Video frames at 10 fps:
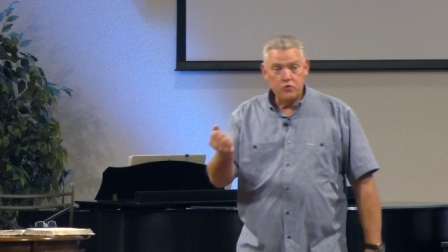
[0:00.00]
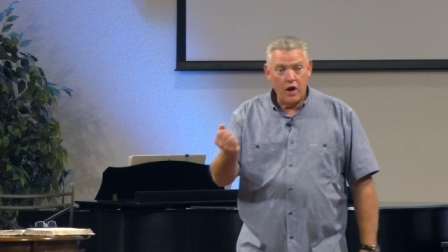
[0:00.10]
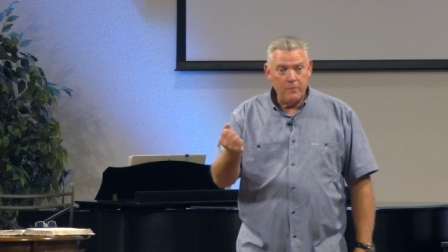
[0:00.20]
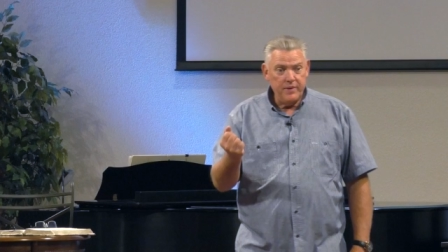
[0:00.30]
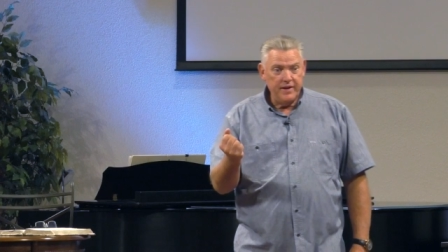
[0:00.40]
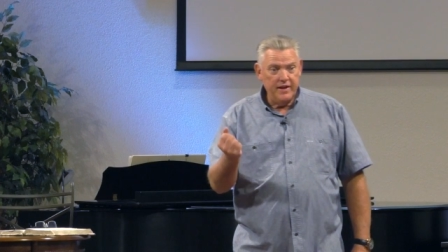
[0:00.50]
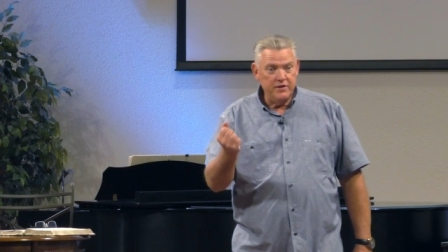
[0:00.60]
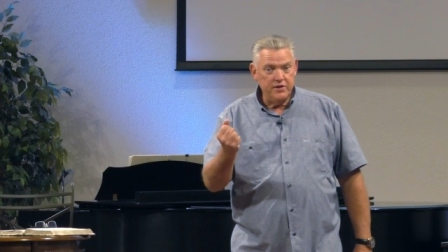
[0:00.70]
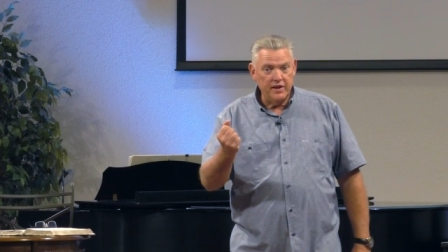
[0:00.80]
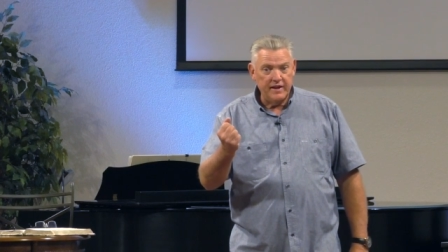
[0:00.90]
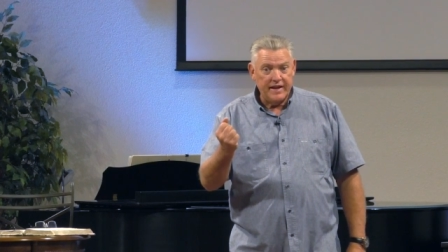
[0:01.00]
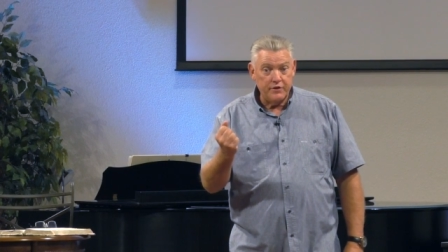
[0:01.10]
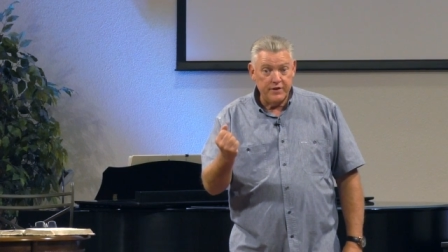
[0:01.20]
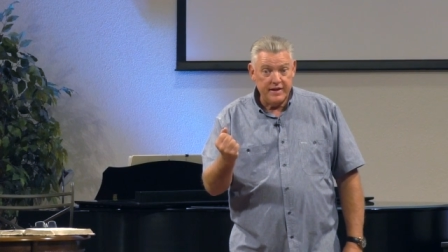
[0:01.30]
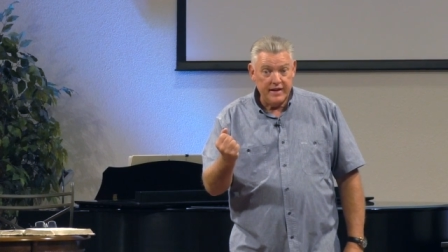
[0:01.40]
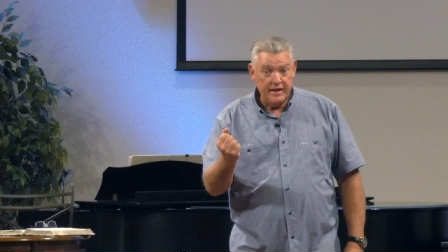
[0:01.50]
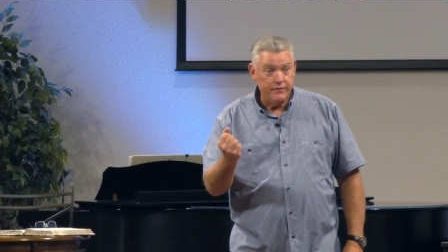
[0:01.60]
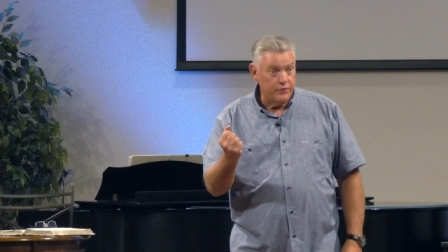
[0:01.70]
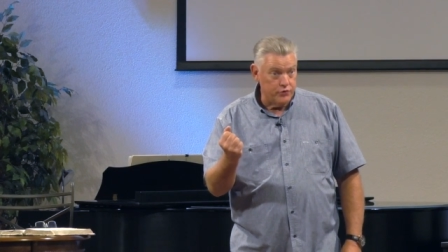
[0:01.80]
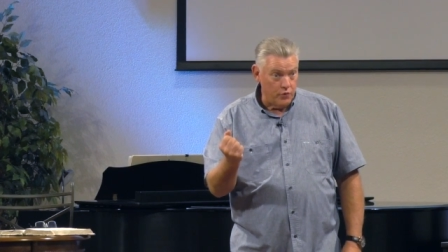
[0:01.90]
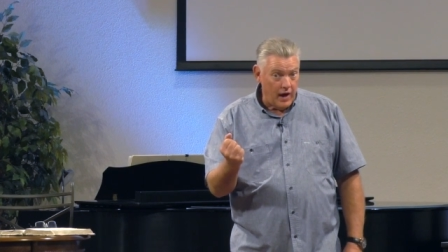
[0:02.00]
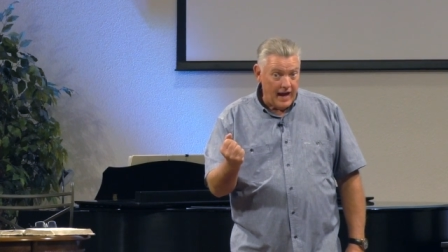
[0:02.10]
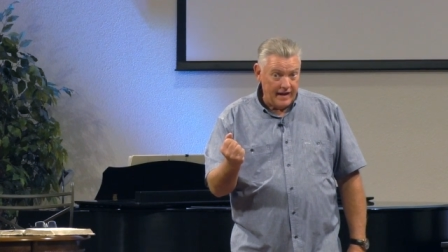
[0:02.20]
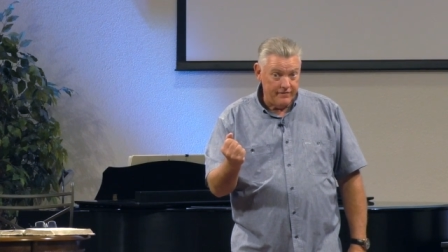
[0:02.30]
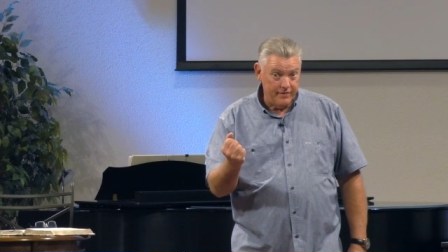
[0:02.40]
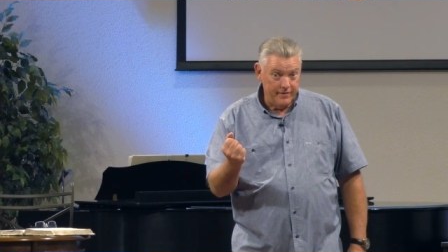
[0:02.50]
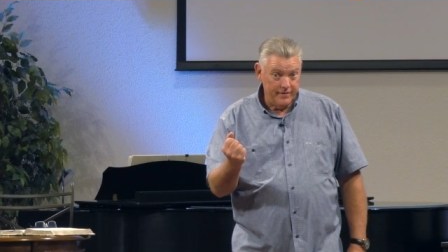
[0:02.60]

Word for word: drop it into the letter D for drive.